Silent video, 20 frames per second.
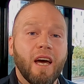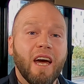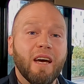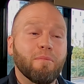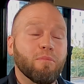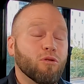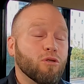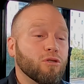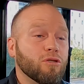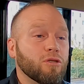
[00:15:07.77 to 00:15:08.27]

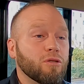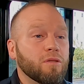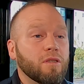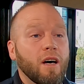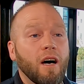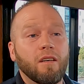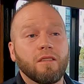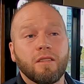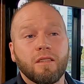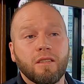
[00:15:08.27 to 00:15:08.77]
April
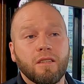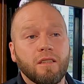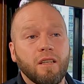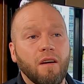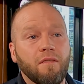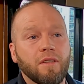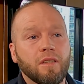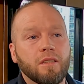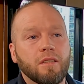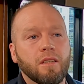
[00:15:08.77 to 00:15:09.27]

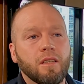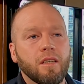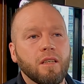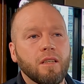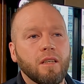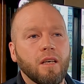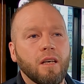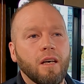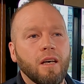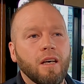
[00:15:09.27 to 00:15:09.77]

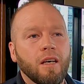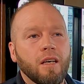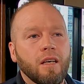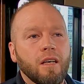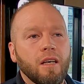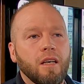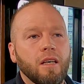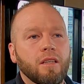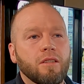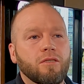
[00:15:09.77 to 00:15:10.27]
2017
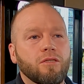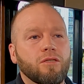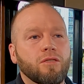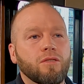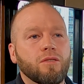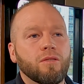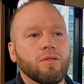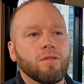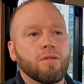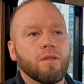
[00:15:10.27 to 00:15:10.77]

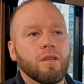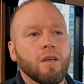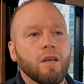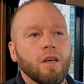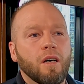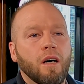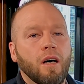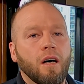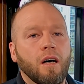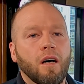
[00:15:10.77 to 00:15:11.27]
into
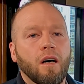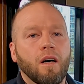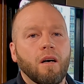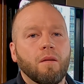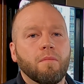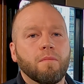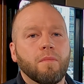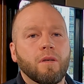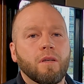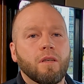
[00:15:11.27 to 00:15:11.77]

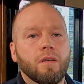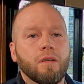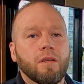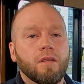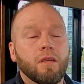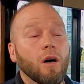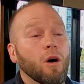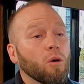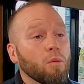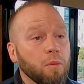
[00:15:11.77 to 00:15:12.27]

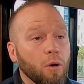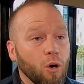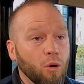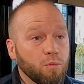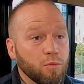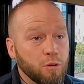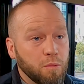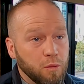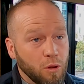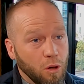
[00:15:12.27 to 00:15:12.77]
the Hope
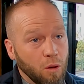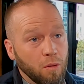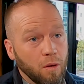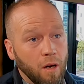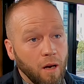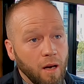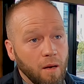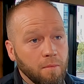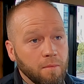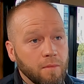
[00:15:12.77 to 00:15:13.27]
Homes
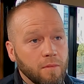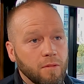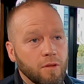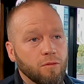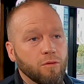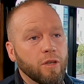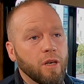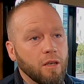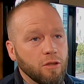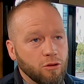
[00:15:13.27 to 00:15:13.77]
program, the
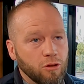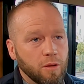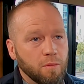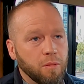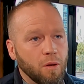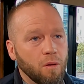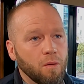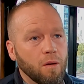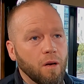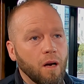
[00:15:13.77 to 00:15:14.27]
reentry
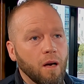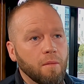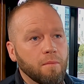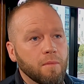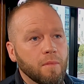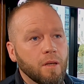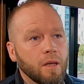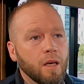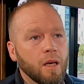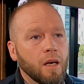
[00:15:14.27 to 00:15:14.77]
program,
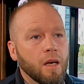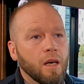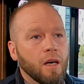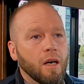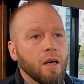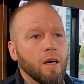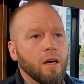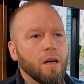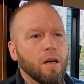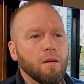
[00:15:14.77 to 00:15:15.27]

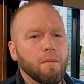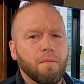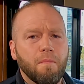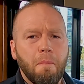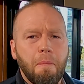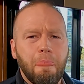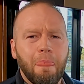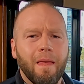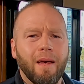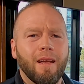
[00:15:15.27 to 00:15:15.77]

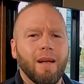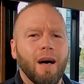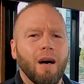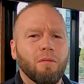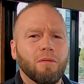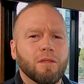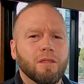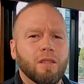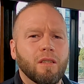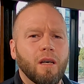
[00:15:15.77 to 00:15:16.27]
and I
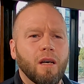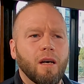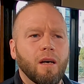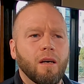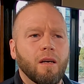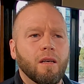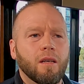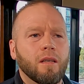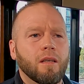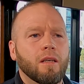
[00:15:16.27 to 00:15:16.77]
was
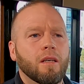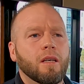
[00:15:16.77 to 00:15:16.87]
there.